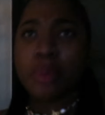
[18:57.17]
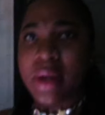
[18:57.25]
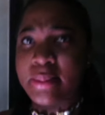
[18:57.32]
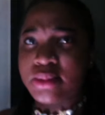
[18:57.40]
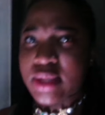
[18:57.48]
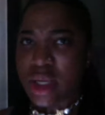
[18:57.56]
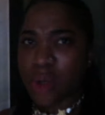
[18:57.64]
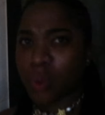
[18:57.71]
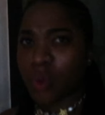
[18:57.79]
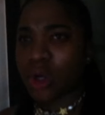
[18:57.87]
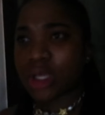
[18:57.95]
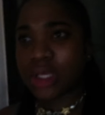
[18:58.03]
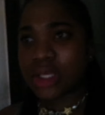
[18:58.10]
no problem like
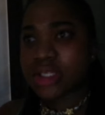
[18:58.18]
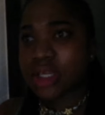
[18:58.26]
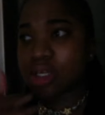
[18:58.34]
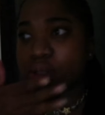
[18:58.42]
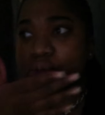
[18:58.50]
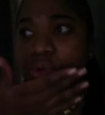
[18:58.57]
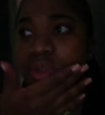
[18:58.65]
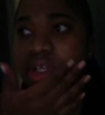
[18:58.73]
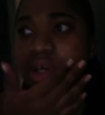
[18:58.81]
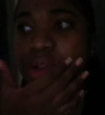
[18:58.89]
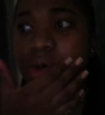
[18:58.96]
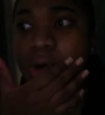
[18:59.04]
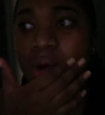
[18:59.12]
walking to another
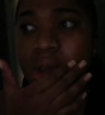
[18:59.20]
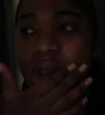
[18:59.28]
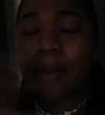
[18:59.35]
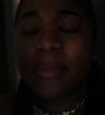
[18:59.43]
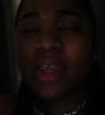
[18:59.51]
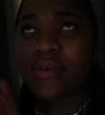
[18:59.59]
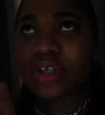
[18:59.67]
hotel though, I mean